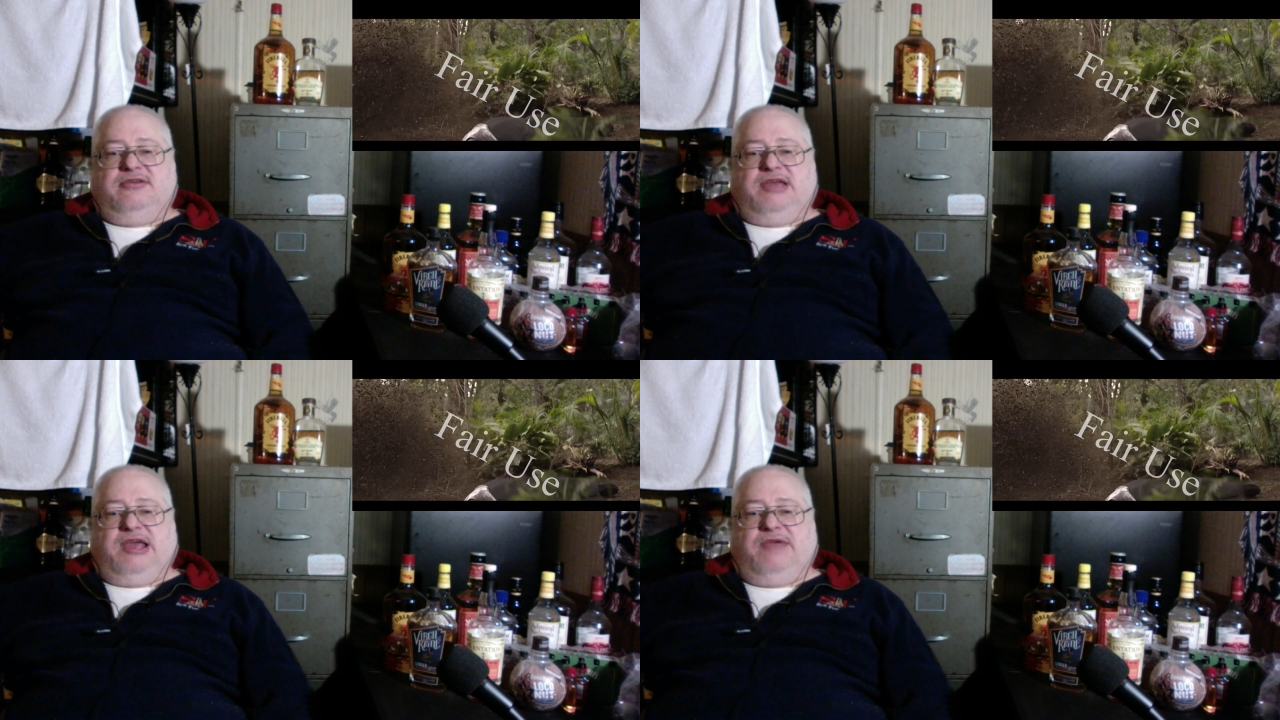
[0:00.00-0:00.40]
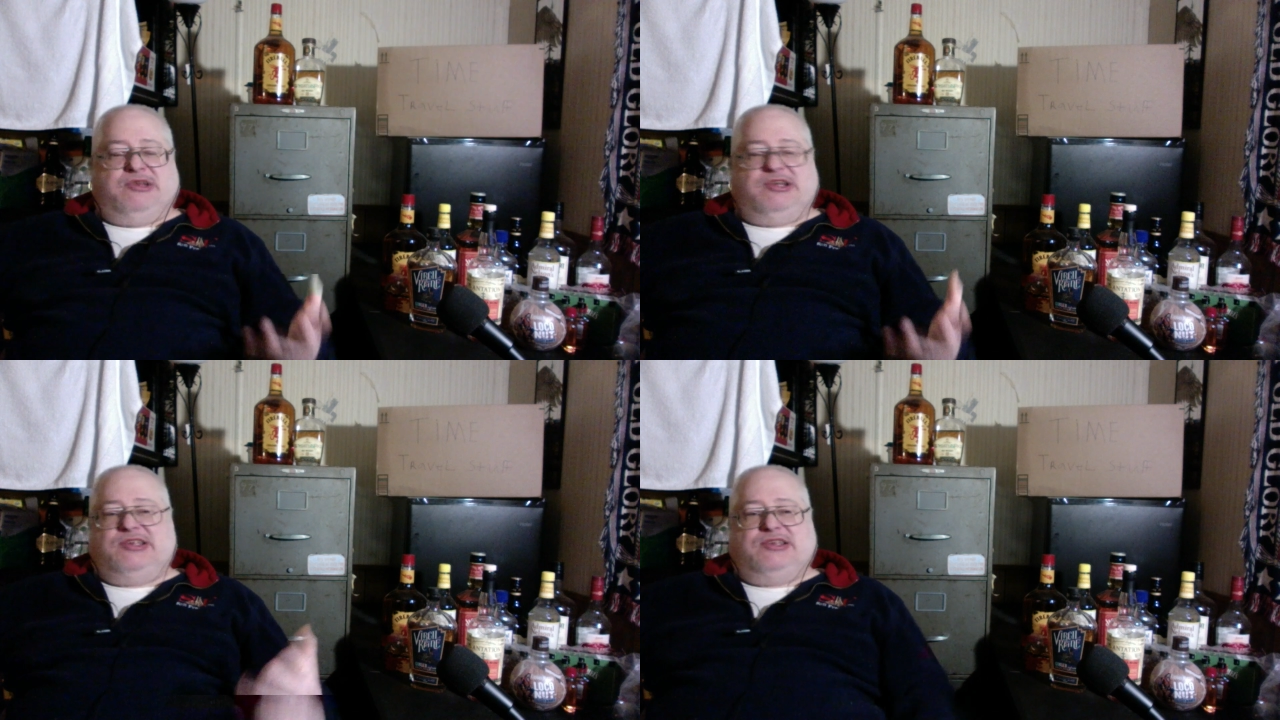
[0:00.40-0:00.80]
And was
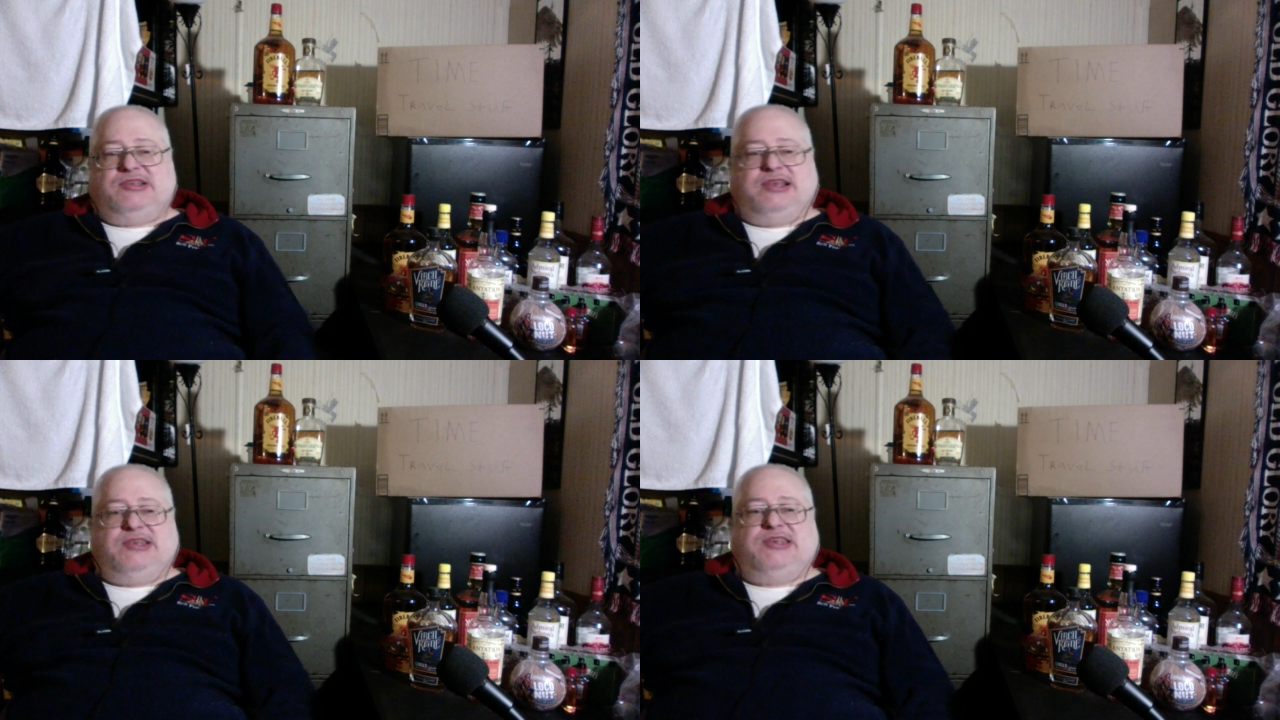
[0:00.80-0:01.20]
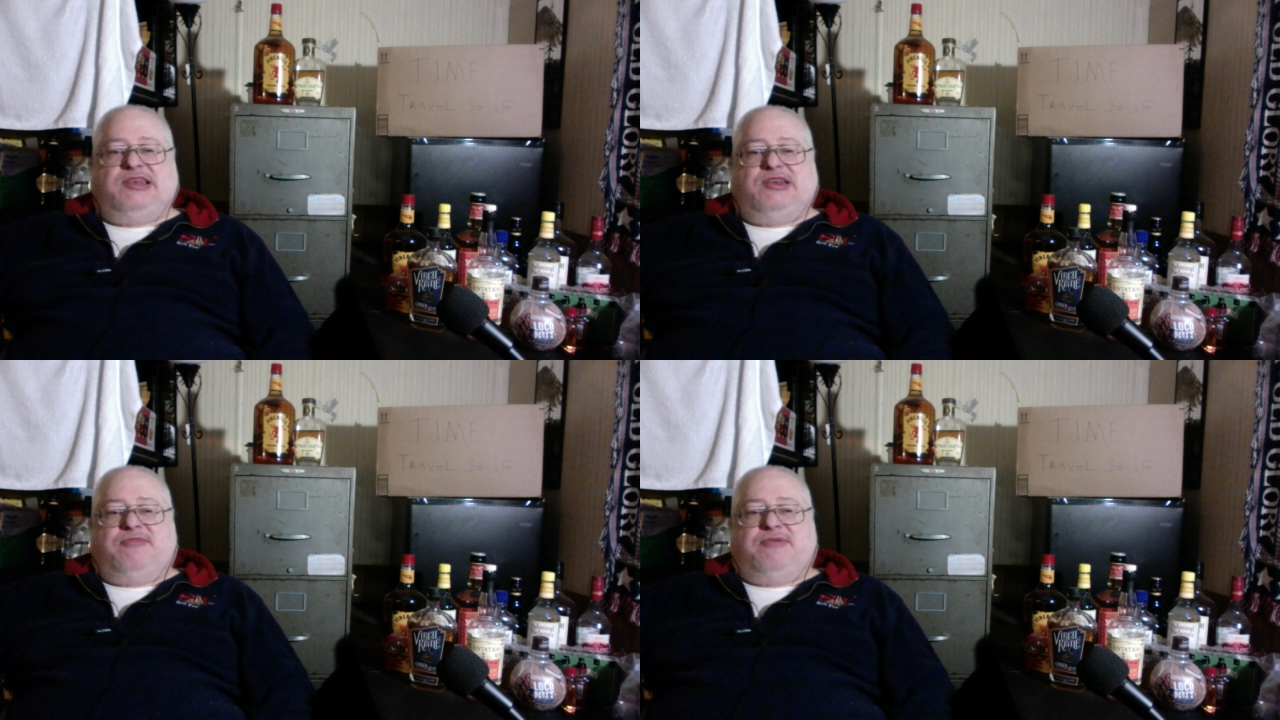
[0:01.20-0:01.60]
just, like,
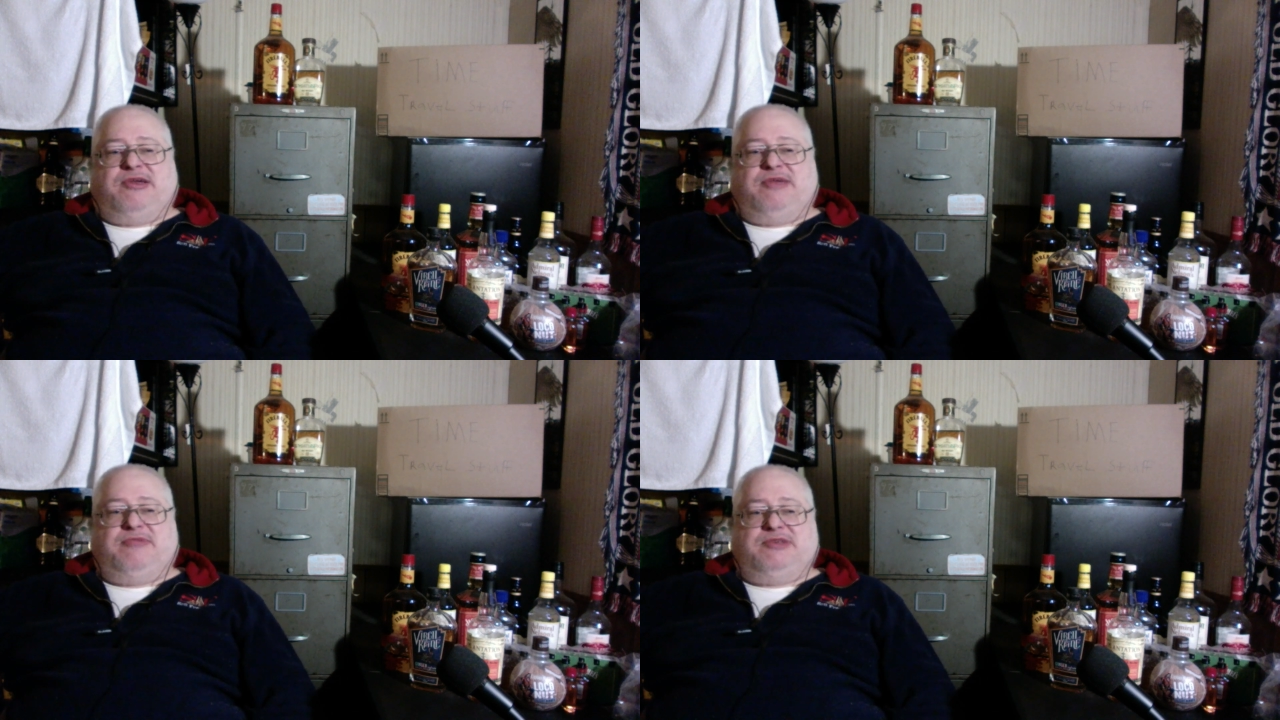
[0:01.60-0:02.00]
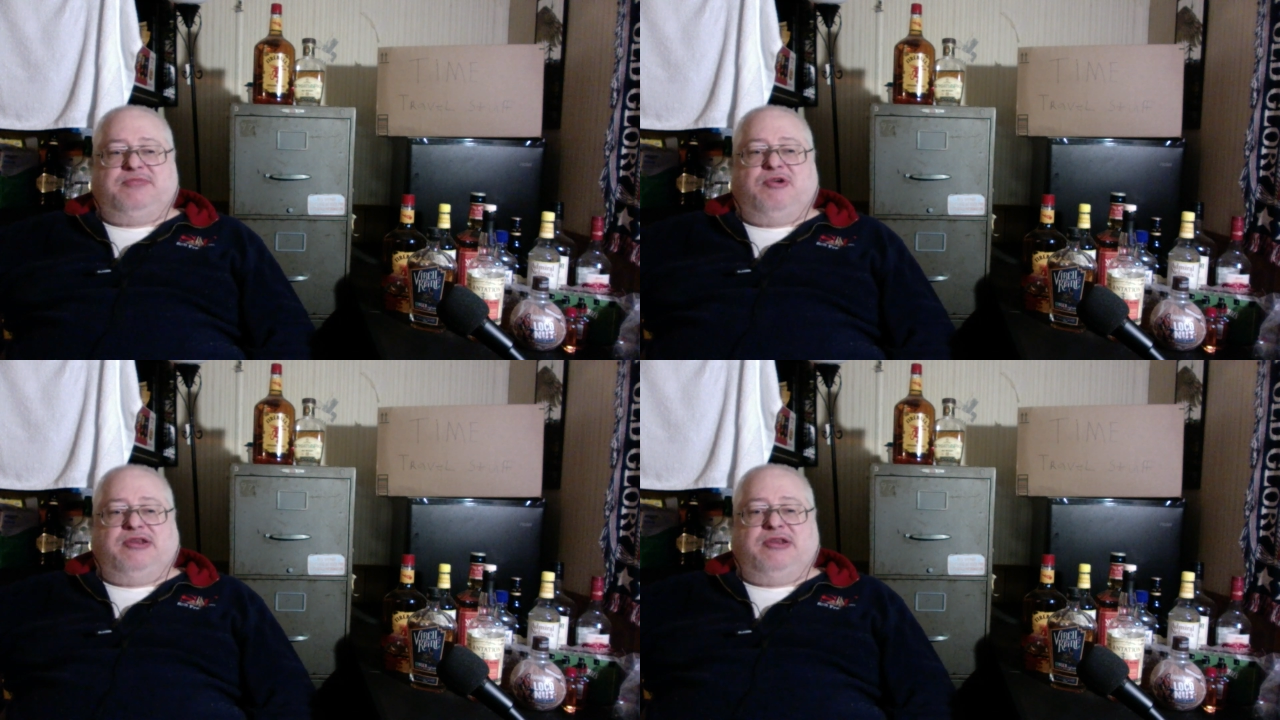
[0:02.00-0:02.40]
sitting over him, just mourning,